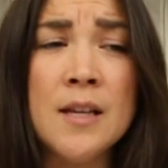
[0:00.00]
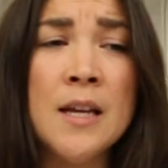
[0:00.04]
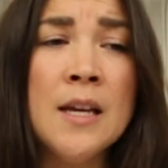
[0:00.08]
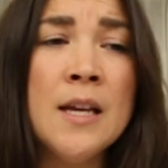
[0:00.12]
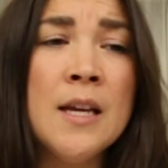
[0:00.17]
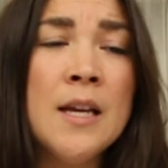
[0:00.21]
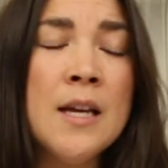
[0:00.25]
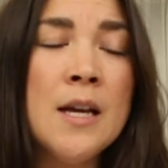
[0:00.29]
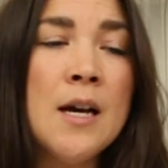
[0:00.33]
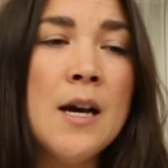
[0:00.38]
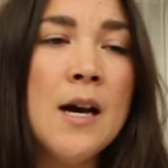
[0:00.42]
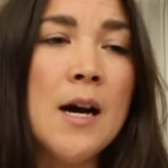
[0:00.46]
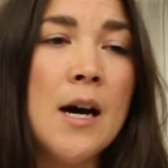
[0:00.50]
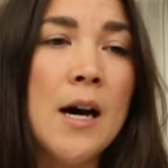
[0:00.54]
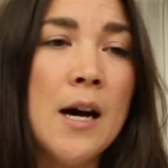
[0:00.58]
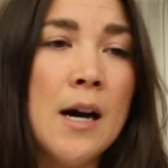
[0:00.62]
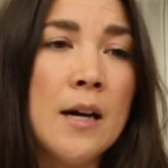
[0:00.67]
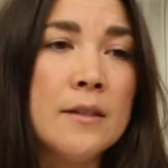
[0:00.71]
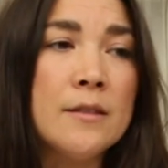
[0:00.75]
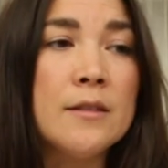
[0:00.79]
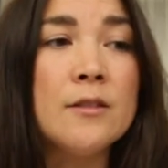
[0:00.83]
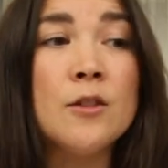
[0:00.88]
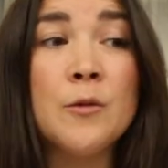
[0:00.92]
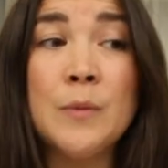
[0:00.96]

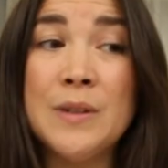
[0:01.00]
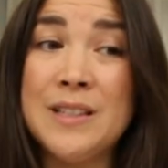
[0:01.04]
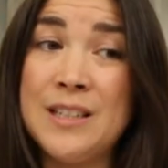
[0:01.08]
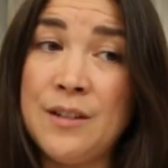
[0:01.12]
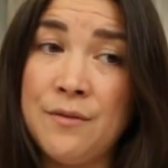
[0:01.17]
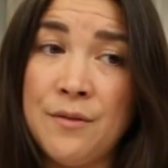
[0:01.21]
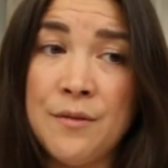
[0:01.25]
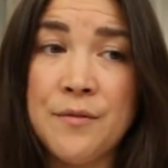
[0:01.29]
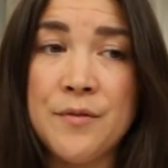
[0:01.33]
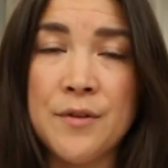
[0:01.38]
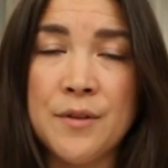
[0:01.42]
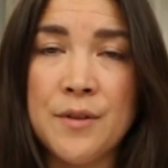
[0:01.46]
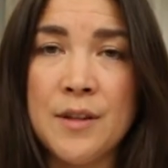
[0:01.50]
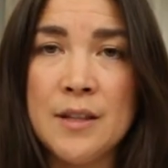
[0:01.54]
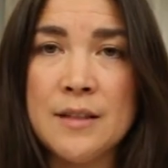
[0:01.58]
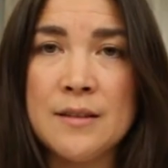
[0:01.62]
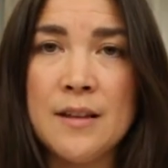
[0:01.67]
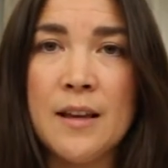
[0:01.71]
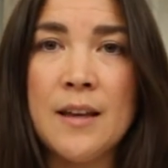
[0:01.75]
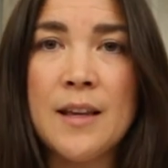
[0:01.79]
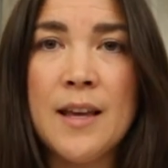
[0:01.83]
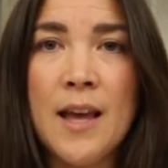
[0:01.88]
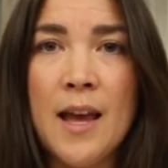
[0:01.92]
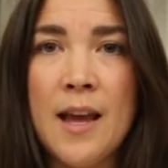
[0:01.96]
It's a little bit different for things
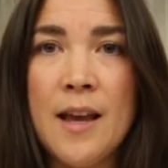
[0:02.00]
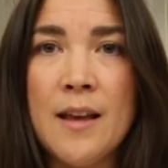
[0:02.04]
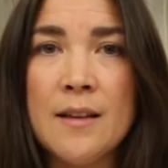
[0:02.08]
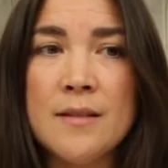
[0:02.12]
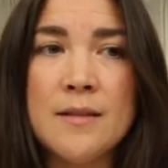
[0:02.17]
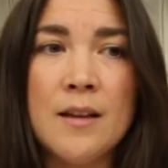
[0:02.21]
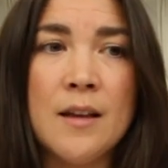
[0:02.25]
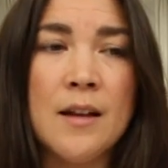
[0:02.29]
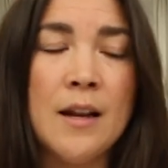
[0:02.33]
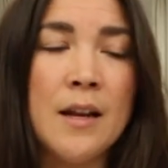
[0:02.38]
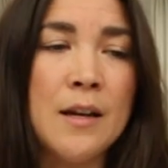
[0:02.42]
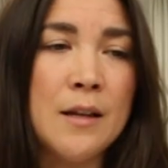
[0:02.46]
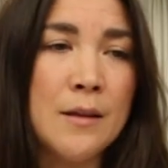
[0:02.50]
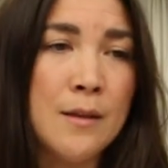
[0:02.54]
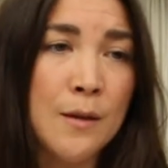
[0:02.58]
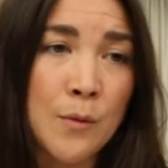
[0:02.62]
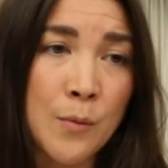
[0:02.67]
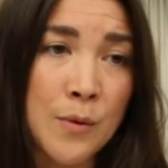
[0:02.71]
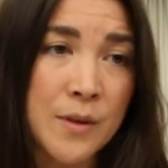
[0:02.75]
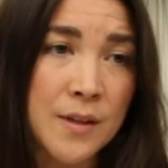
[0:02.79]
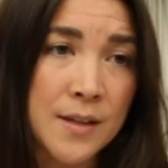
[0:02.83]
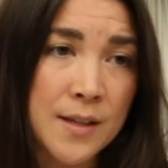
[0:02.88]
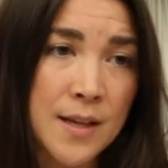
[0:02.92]
like cakes and anything with